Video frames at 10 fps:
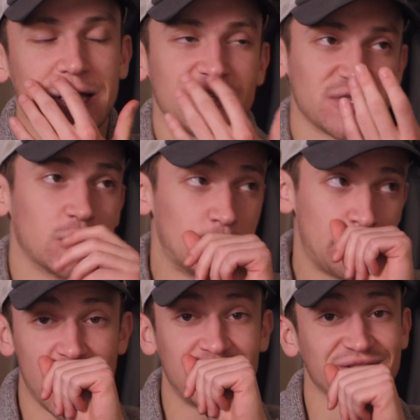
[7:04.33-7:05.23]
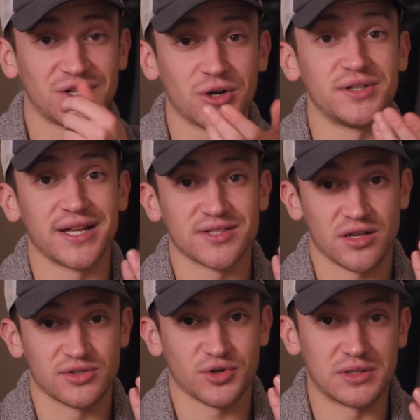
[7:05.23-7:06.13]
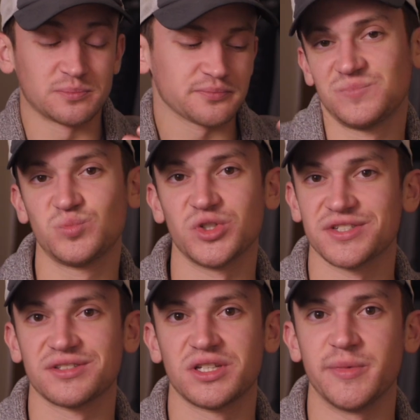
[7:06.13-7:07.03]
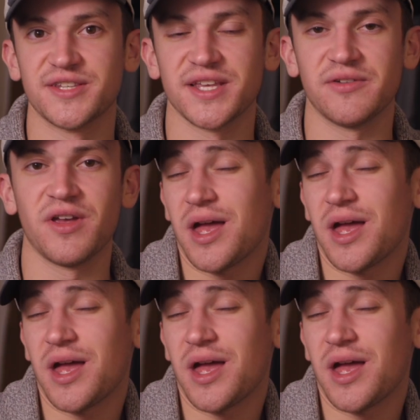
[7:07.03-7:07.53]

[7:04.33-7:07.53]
So it doesn't hurt to get sunscreen just to be safe.